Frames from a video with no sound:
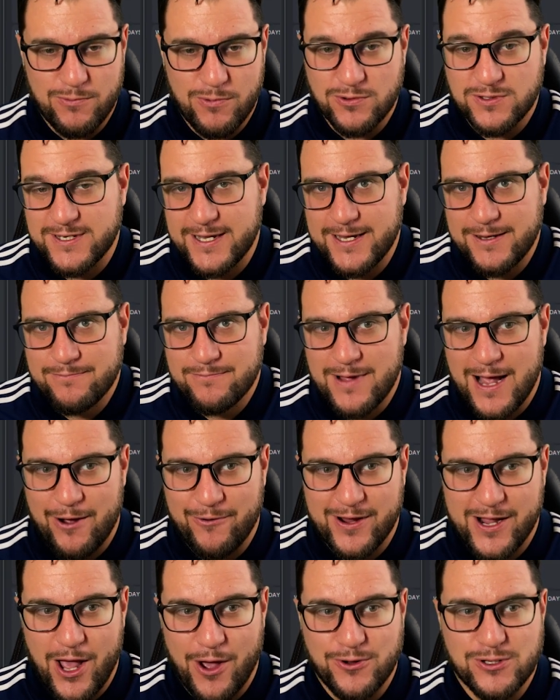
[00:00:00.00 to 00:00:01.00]
We'll see how
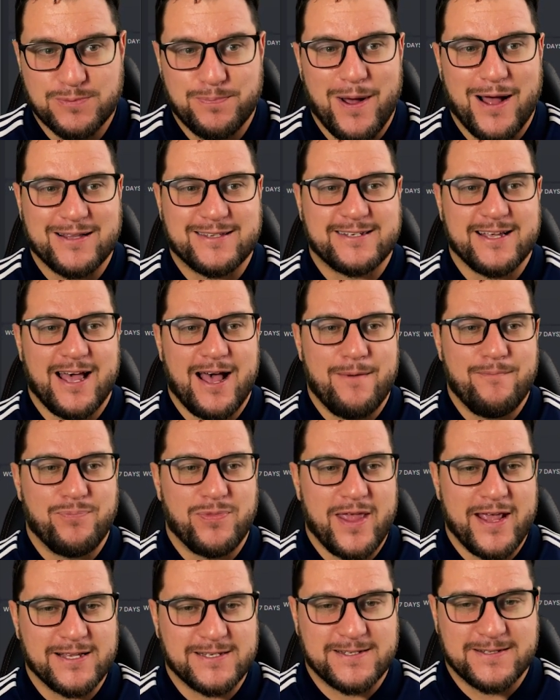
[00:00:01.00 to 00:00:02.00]
it goes. But
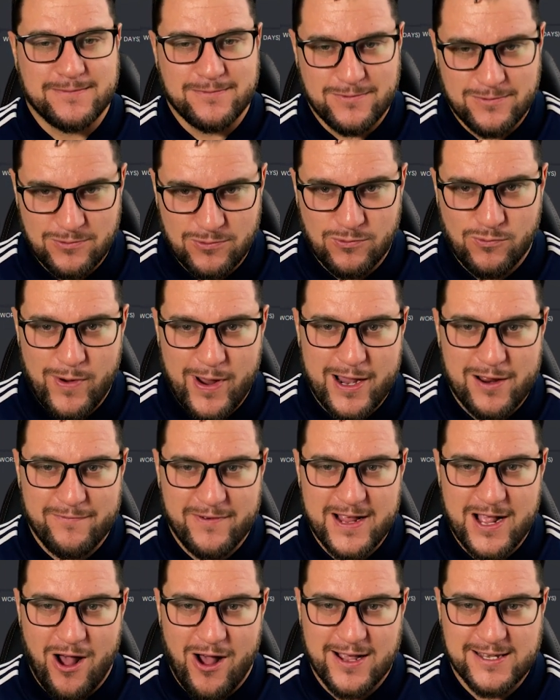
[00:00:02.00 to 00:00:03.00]
it's Wigan
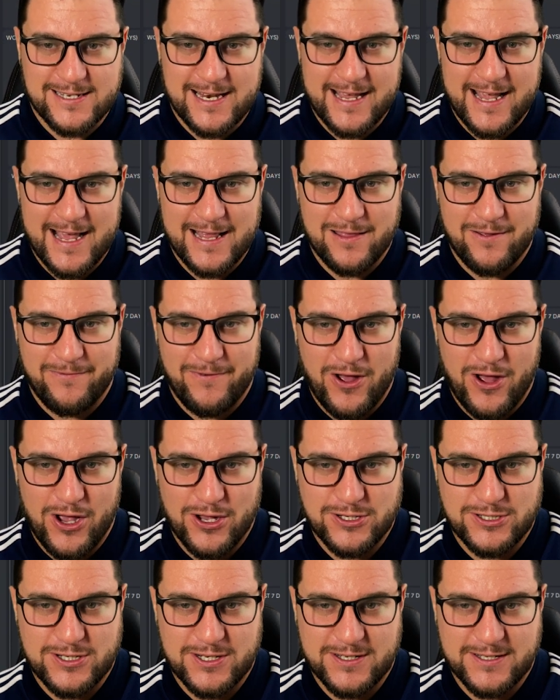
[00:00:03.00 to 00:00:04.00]
v Guiseley in the
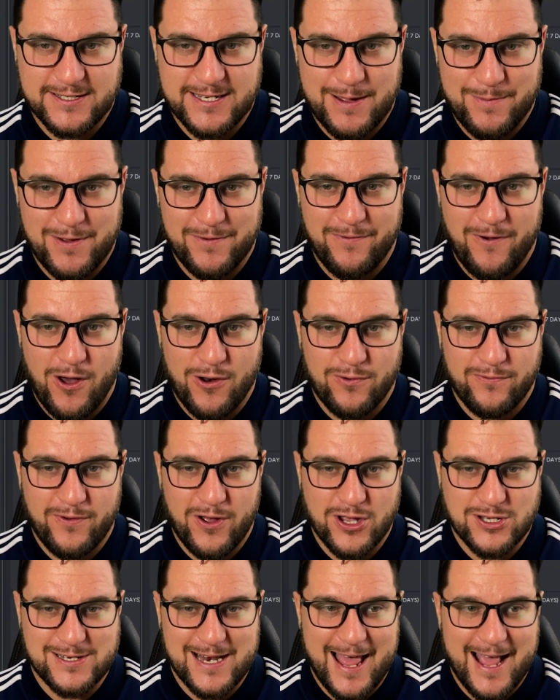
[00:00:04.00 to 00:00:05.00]
first semi-final,
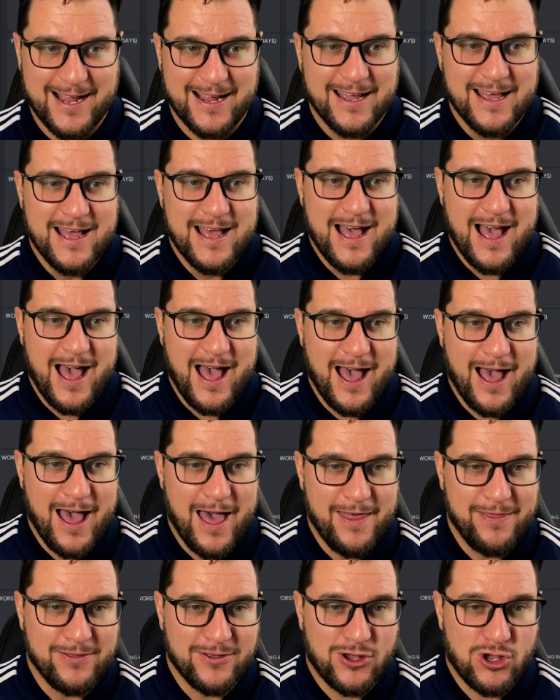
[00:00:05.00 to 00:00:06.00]
first leg,
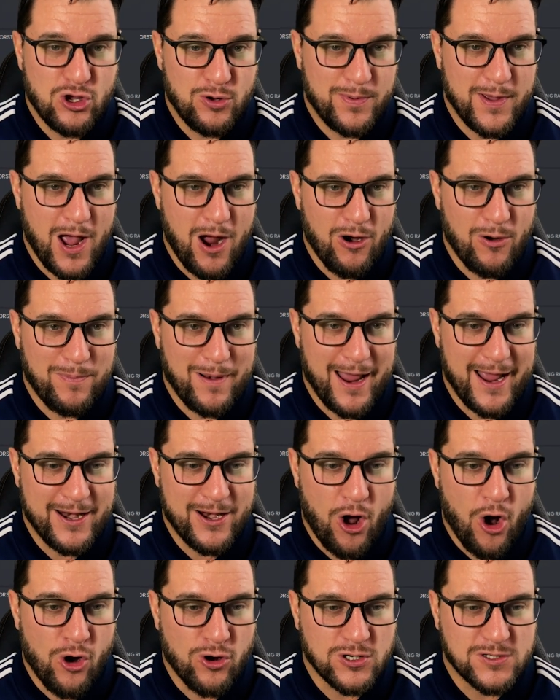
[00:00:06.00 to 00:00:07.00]
and QPR are
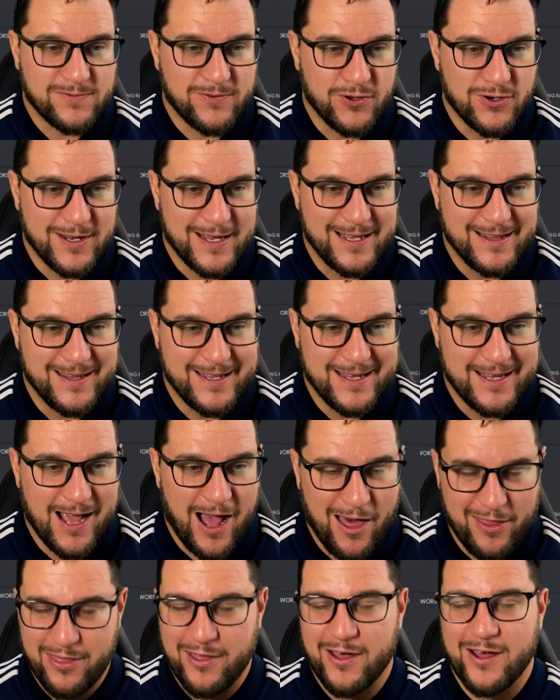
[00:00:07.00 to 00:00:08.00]
playing Oxford in the
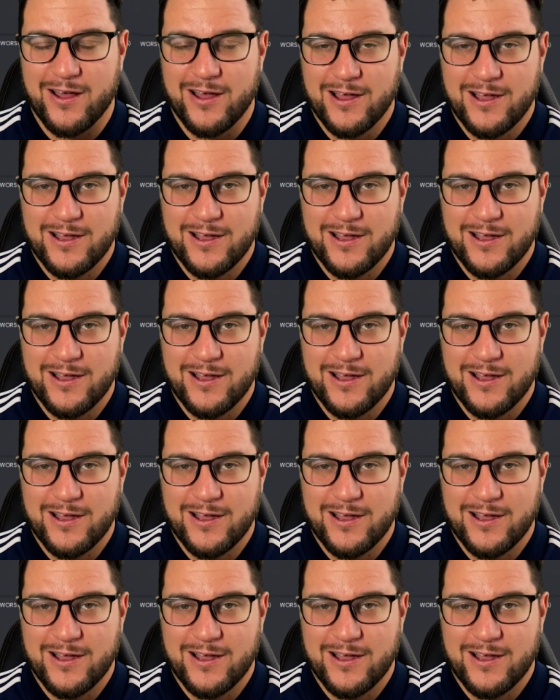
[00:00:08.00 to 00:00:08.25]
other